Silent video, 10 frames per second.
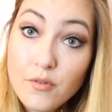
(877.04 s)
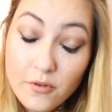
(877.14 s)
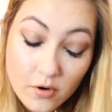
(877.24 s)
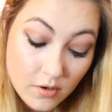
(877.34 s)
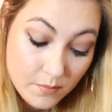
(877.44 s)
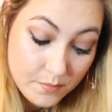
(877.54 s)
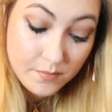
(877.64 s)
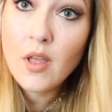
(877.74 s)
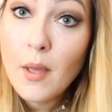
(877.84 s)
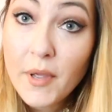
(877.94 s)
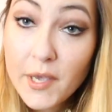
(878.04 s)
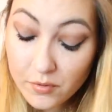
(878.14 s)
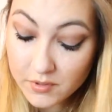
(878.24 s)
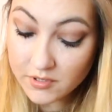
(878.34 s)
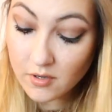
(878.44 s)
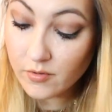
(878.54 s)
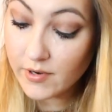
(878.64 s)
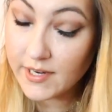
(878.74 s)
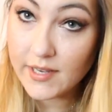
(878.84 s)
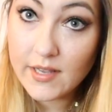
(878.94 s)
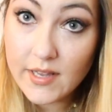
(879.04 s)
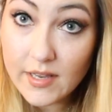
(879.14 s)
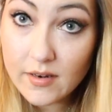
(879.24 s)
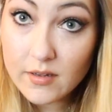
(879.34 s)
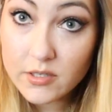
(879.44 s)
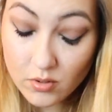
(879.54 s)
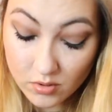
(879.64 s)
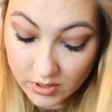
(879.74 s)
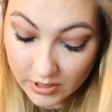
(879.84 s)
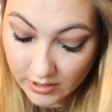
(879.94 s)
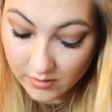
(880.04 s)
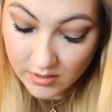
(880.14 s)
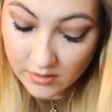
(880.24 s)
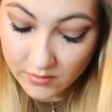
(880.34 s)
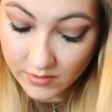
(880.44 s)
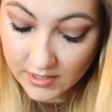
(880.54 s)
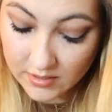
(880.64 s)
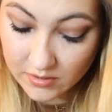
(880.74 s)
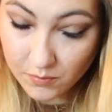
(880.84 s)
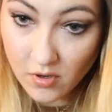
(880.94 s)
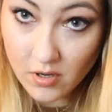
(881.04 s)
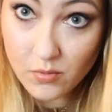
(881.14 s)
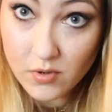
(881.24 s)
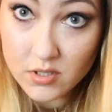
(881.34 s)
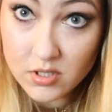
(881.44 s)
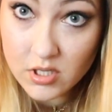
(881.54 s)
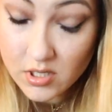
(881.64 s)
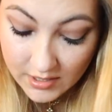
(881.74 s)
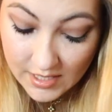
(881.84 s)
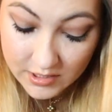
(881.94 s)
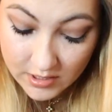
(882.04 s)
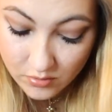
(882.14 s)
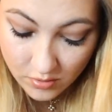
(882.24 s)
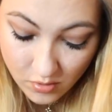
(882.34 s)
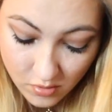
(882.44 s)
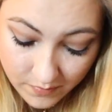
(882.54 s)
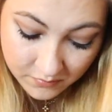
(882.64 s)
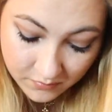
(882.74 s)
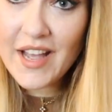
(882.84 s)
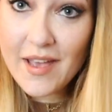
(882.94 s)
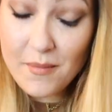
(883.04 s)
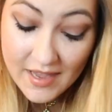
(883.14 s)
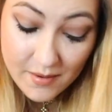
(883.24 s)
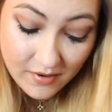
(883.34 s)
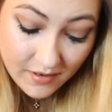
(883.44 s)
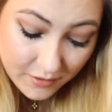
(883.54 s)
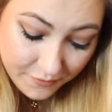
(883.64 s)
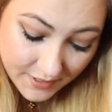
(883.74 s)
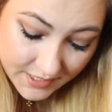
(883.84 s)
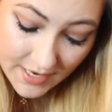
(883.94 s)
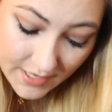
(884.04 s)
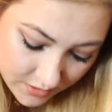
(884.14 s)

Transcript: For big books already in the tote, 3 smaller ones yet to go. I am able to fit a